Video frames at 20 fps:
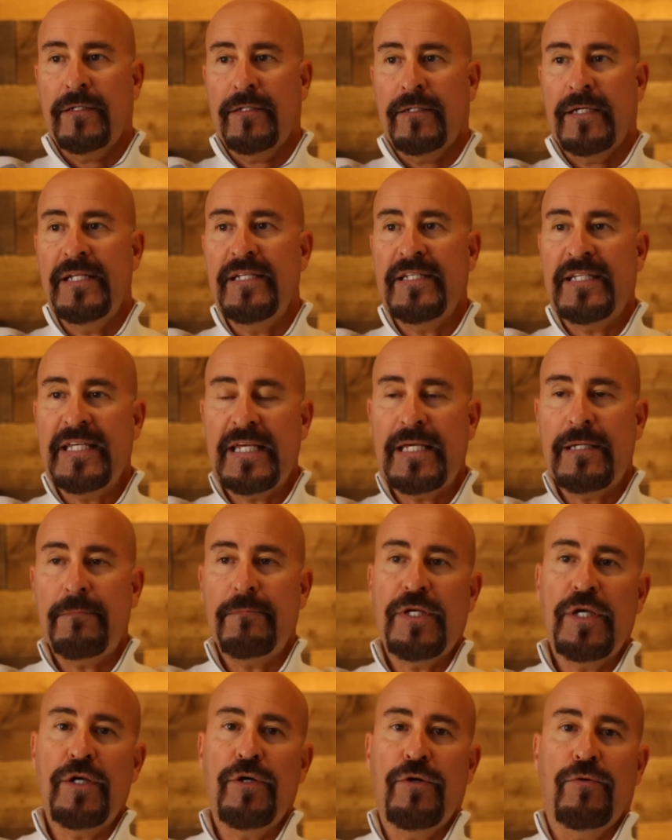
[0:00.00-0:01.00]
can deem
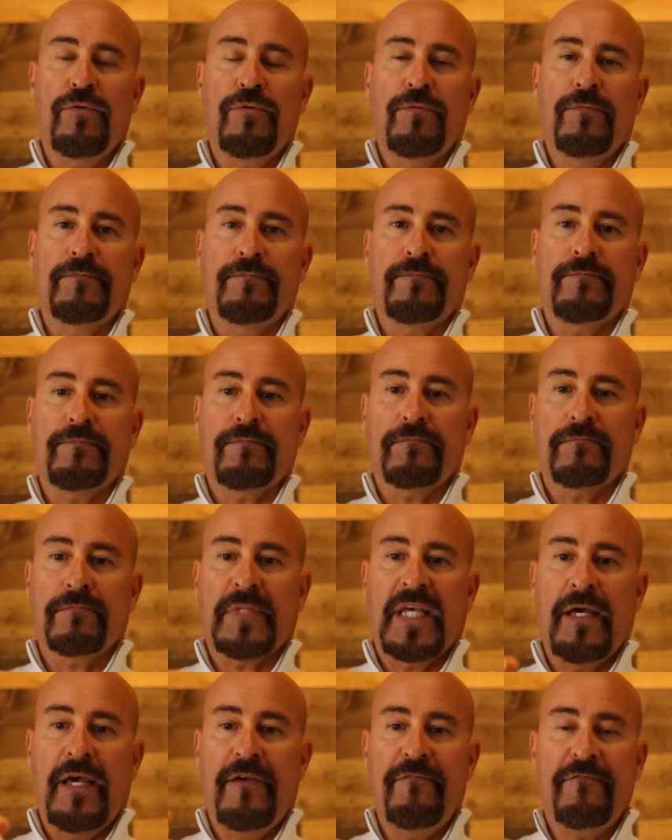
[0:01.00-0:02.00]
you
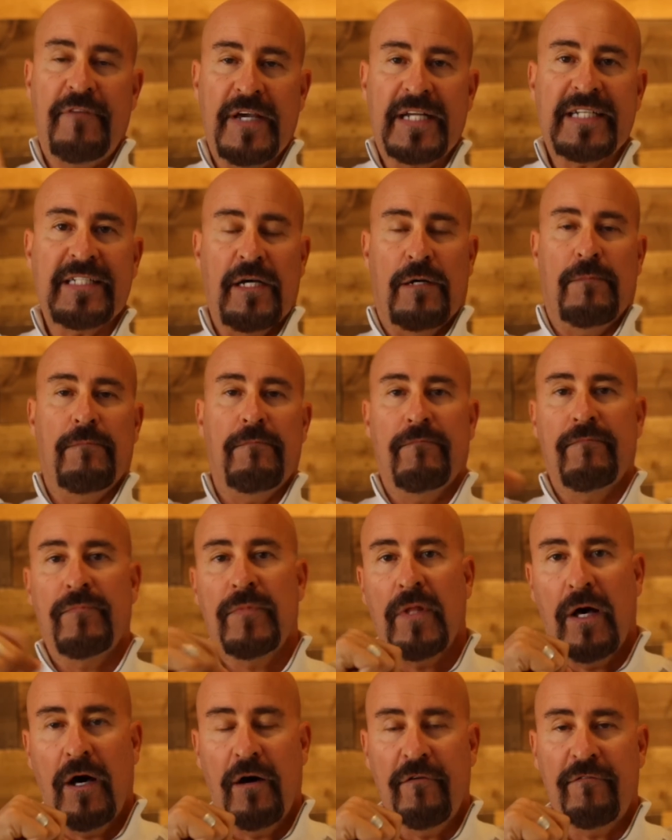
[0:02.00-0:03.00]
a victim
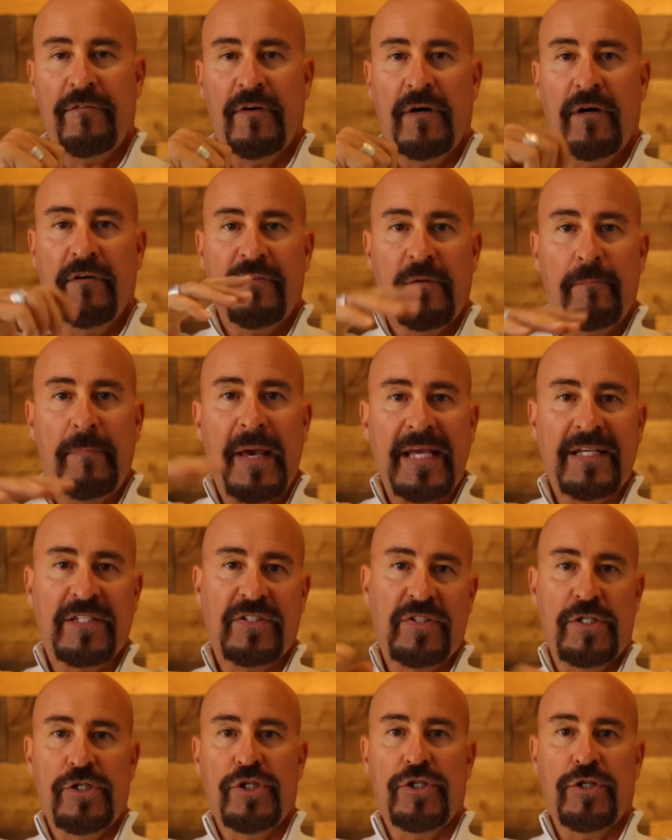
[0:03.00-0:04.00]
of a bank
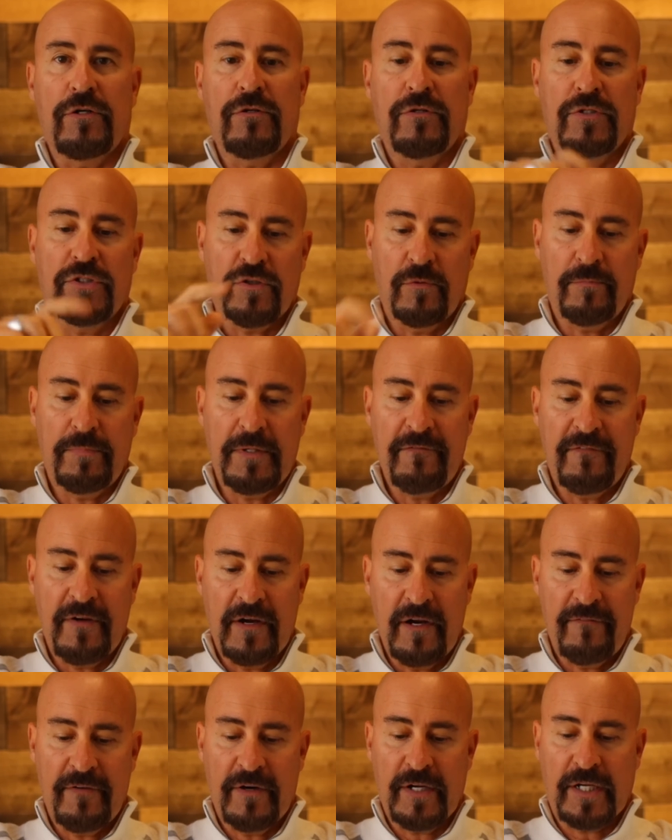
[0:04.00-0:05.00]
seizure. So be
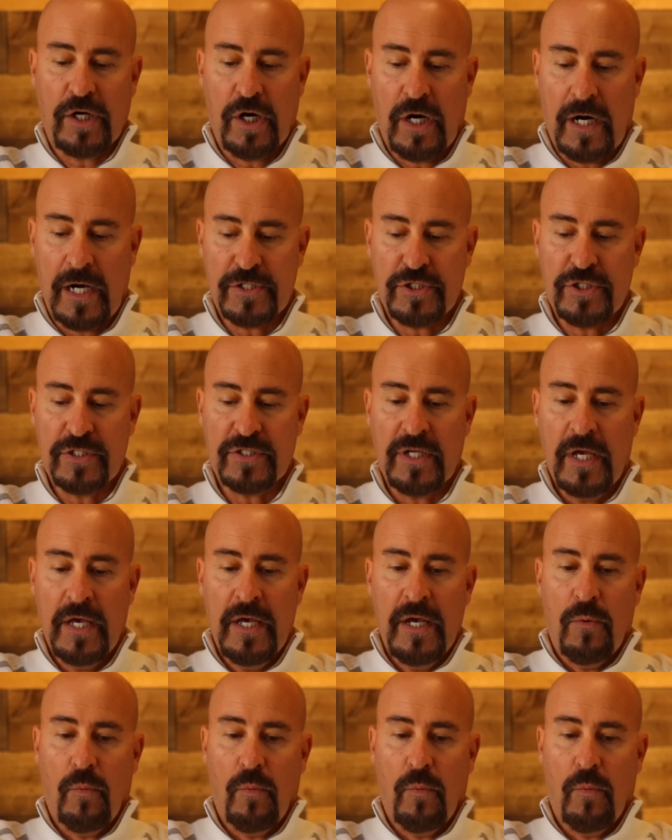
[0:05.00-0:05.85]
very, very cautious.